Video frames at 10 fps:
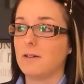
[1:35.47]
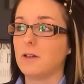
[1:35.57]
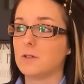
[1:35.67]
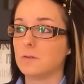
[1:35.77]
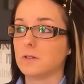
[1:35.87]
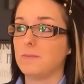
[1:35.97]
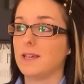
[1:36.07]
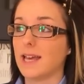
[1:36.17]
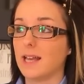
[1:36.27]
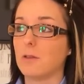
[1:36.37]
He talked
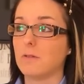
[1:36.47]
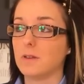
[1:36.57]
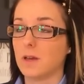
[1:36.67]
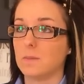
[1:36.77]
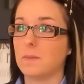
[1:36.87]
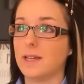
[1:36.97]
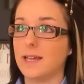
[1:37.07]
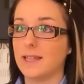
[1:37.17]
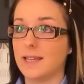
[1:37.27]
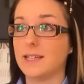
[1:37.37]
me again through the company,